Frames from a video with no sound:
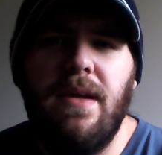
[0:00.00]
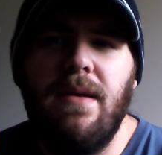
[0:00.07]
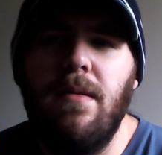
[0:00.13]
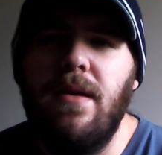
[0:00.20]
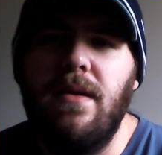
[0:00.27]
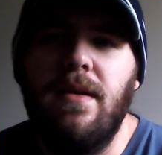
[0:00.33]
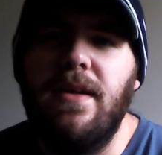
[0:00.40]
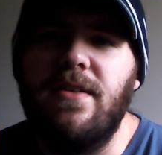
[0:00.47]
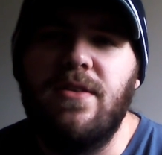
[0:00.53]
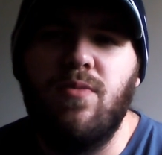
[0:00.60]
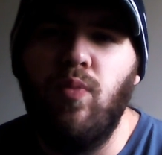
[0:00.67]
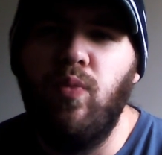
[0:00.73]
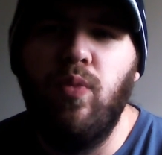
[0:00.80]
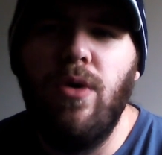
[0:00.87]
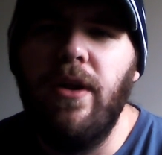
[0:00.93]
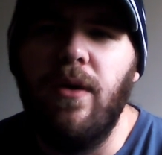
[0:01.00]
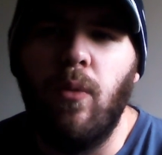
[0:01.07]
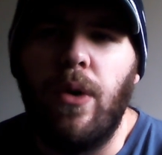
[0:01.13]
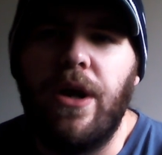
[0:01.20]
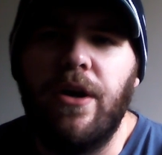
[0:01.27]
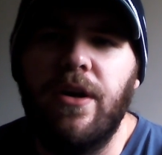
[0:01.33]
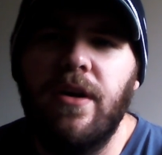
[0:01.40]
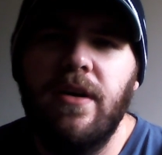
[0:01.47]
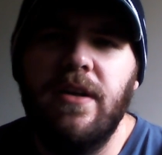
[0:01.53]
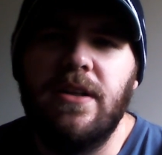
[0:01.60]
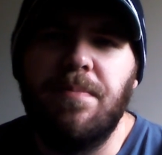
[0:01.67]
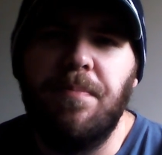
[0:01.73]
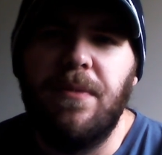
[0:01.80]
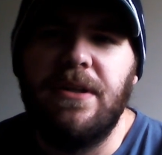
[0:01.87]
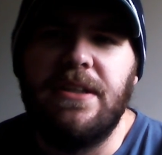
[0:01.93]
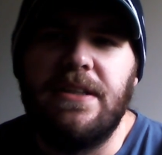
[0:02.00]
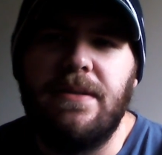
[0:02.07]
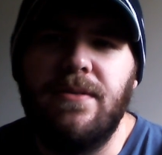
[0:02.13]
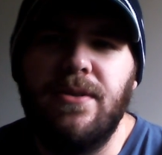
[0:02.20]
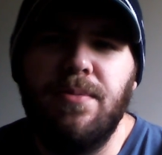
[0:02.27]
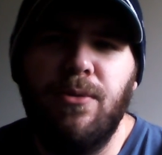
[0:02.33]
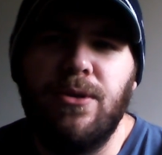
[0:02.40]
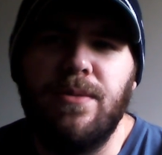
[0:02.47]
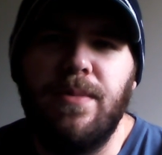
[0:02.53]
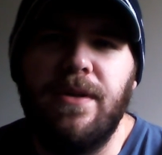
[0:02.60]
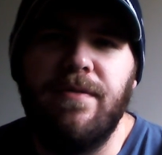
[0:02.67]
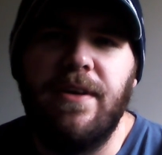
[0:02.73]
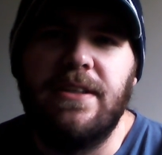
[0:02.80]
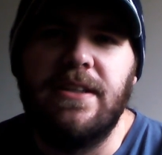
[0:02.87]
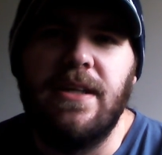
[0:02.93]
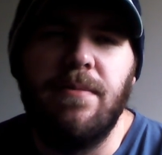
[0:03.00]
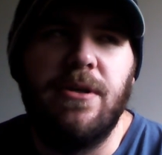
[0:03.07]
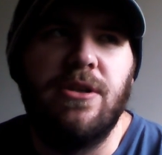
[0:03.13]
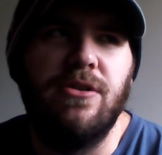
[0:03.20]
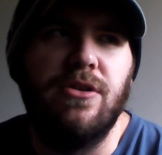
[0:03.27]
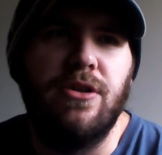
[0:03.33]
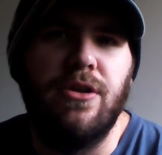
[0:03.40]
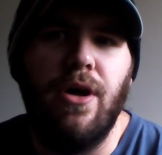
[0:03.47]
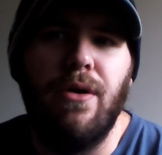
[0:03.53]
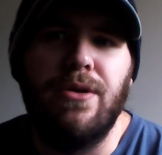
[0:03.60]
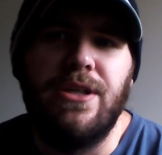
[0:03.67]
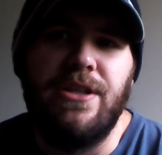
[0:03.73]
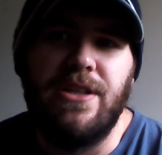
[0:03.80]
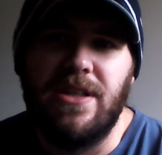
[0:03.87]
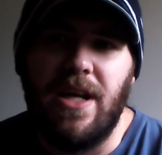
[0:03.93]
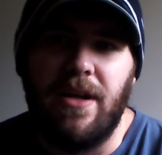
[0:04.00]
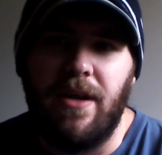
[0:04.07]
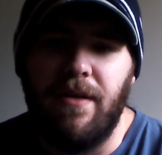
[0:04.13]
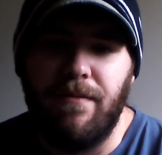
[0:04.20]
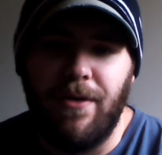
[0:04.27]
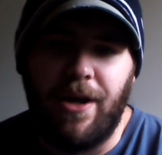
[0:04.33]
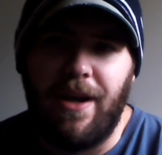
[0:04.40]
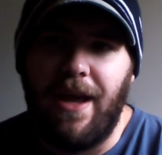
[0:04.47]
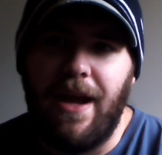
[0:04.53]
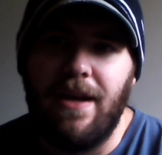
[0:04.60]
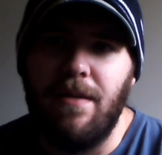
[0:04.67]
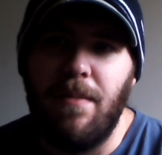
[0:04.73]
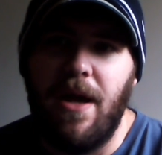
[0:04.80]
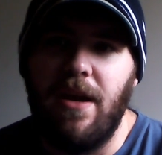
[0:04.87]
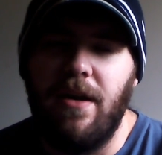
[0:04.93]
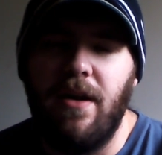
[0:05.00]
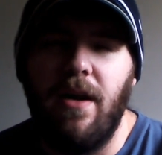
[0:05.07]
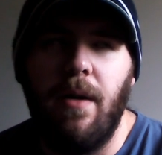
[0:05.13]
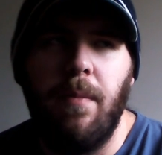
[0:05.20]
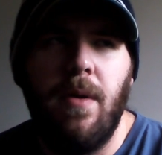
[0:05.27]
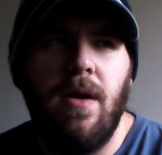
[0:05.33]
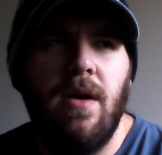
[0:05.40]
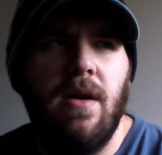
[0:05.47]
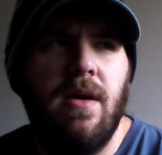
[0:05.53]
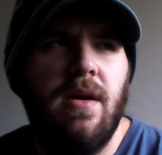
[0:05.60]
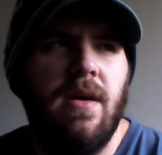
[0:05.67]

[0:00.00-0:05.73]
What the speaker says: it's really weird because he's supposed to be investigating mixtures of ghosts. He's just kind of fucking handymaning it up,